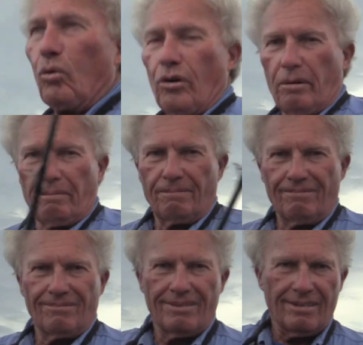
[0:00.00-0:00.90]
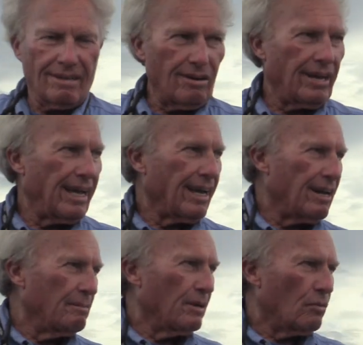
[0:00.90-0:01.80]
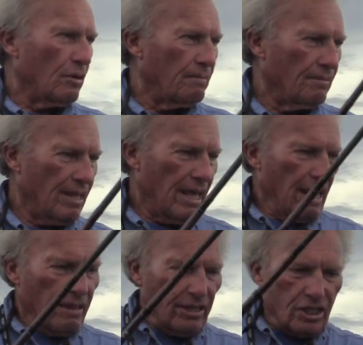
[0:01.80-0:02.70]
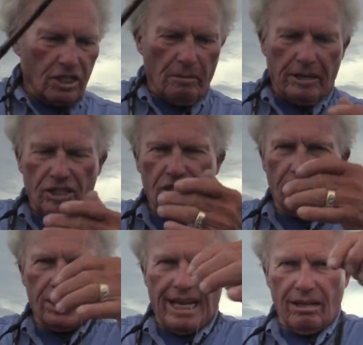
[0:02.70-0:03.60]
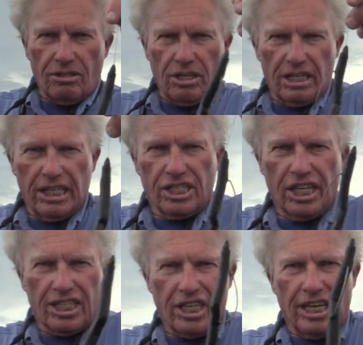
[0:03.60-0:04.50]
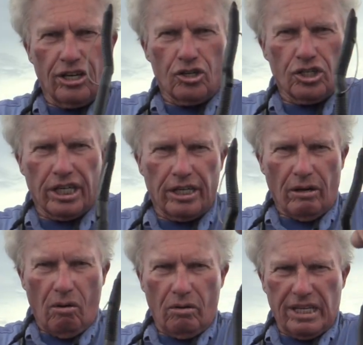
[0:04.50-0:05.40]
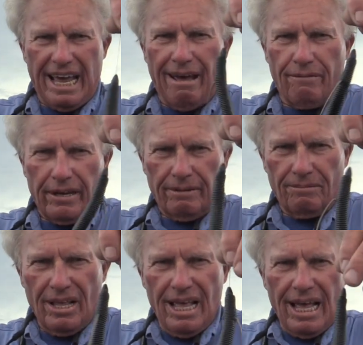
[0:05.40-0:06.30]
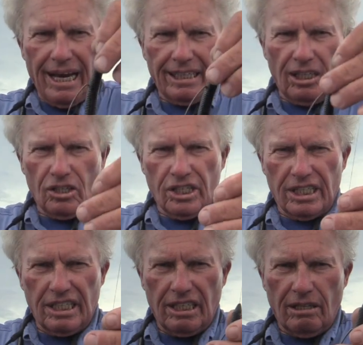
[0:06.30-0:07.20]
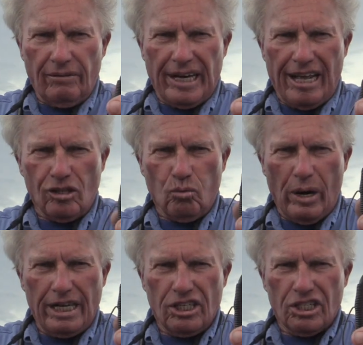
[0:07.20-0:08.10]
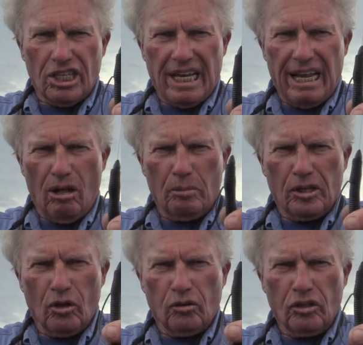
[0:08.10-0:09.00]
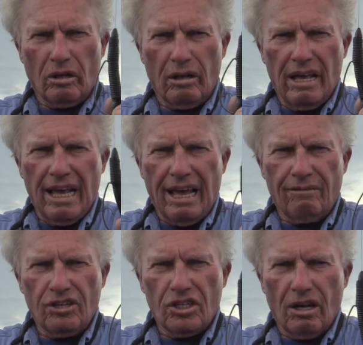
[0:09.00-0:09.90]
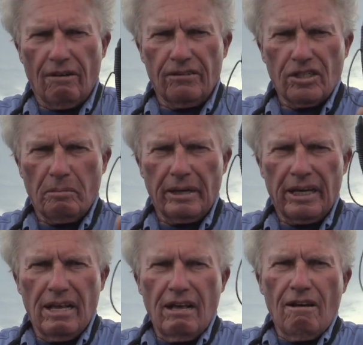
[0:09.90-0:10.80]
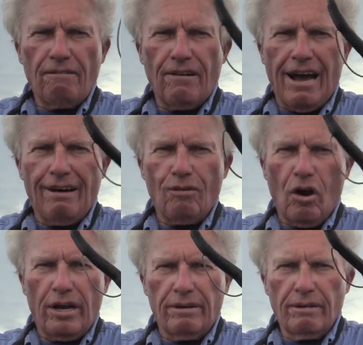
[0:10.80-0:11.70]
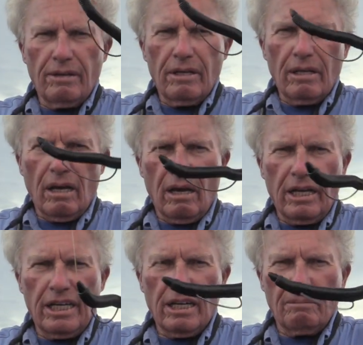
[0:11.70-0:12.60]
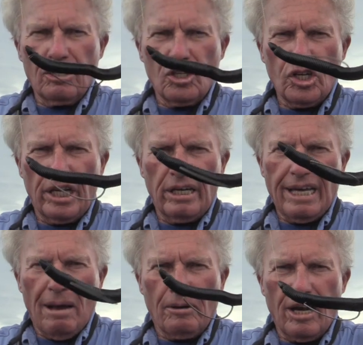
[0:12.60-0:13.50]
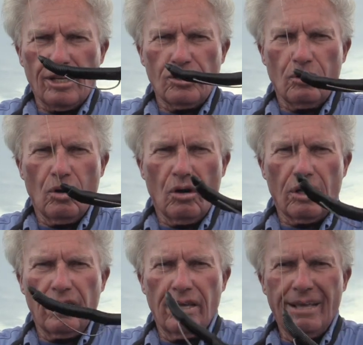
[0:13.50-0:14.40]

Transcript: worm. Okay, I got a big worm. This is the big 6-inch Cinco. It's heavy. I got a little 16th of an ounce weight just to kind of help it go through the heavy stuff. It's a big 5-aught EWG Gamagatsu hook,